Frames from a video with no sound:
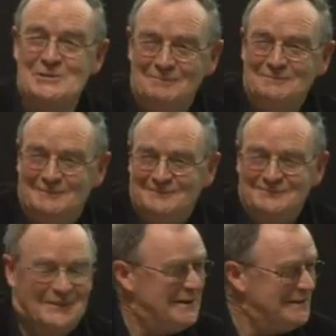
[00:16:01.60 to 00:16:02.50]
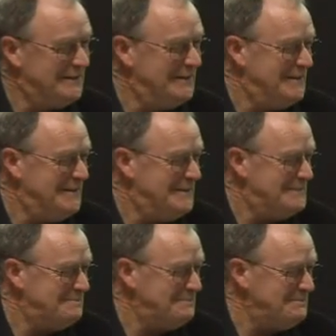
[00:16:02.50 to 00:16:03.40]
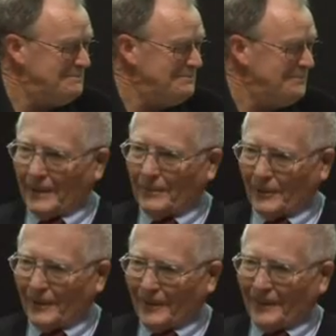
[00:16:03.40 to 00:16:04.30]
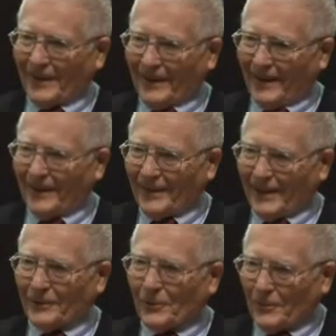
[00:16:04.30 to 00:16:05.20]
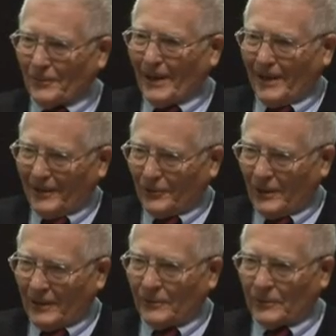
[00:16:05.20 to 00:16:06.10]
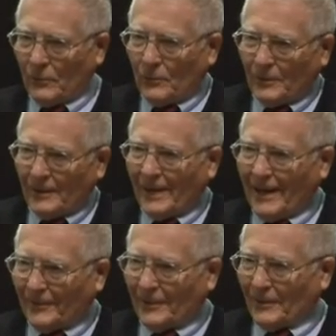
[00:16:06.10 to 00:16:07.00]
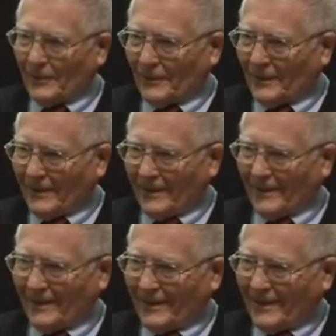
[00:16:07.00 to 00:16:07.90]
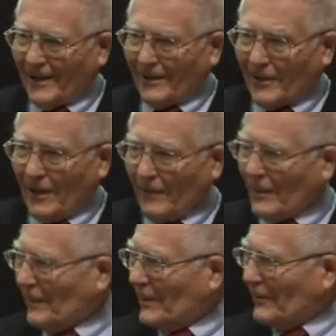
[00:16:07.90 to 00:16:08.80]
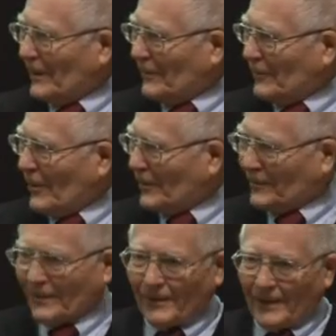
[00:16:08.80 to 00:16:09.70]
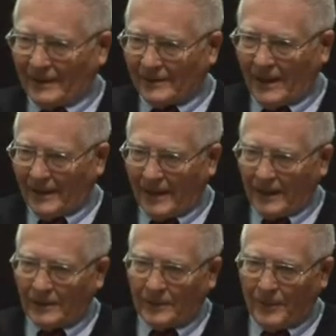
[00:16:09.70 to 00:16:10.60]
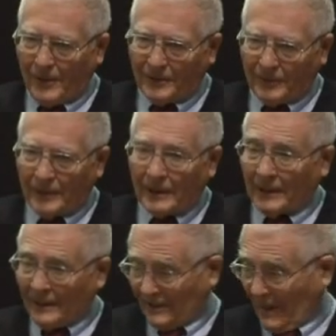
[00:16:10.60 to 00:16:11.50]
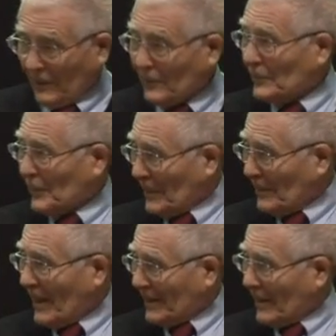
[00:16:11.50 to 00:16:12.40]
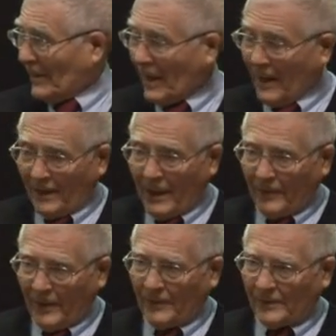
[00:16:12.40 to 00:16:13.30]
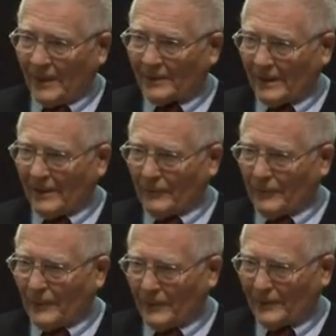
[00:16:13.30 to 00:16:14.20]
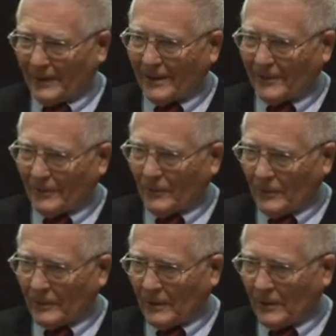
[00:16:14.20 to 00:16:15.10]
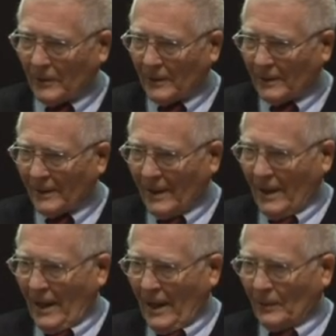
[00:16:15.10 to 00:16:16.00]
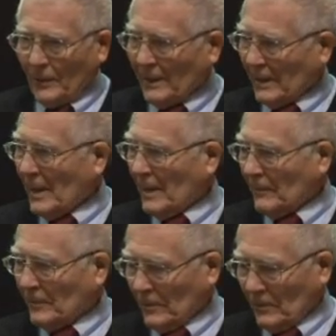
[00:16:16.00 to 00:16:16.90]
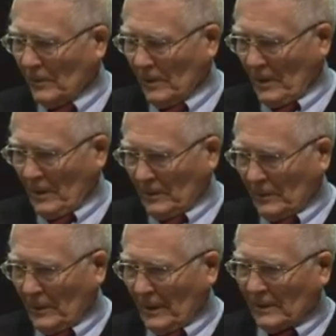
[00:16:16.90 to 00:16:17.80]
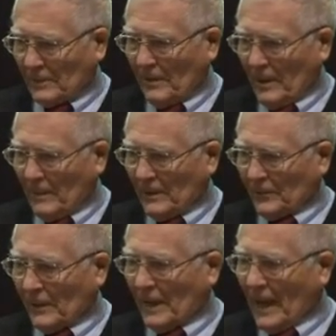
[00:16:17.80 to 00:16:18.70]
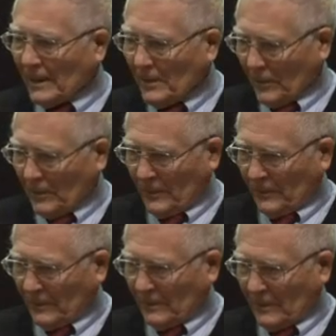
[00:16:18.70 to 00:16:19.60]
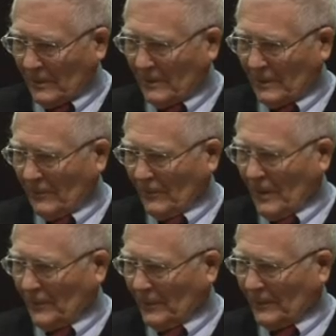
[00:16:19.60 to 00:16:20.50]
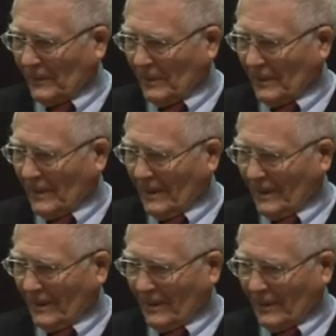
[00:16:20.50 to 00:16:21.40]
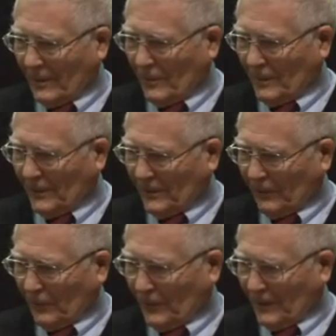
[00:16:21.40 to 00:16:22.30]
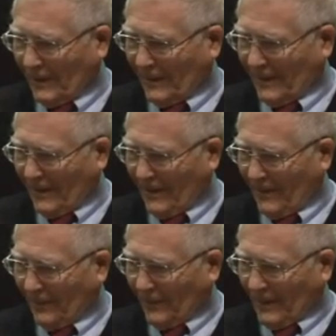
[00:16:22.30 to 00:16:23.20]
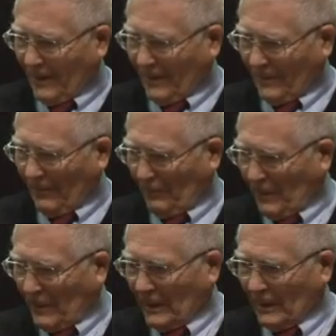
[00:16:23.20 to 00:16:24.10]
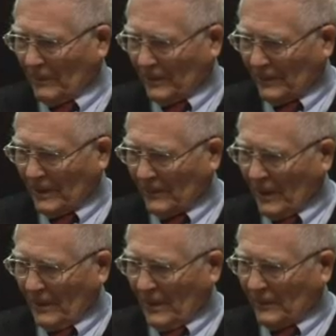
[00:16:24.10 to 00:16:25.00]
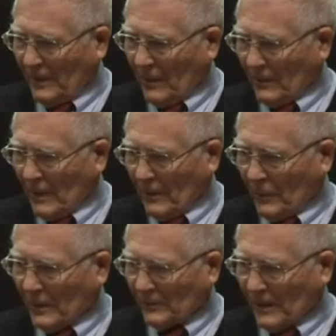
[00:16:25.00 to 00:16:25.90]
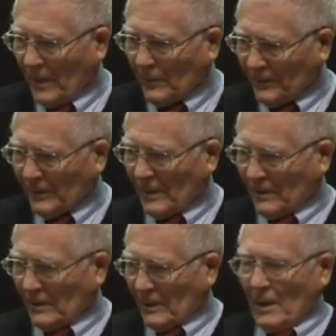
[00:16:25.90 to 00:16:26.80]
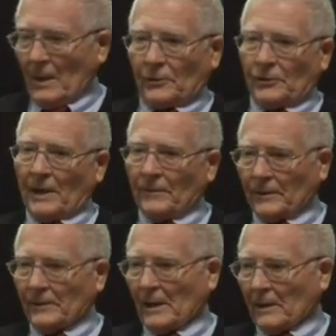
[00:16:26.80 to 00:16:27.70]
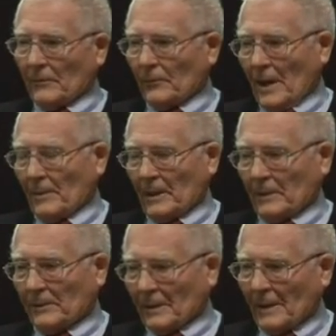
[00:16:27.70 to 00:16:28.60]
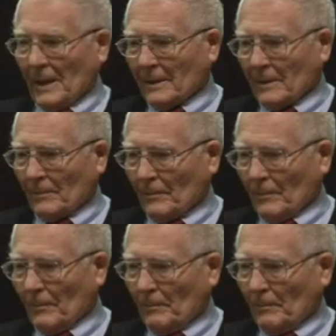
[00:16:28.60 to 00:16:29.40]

thing I found about them is they're rather cruel people. They're taught biology at school, and they have to carve up living frogs and things like that as part of it. At least they used to in my time. And I found this utterly revolting and wouldn't do it. And when it came to doing experiments on animals rather than humans for the burning business, there's no question I wasn't going to shave the skin of rabbits and then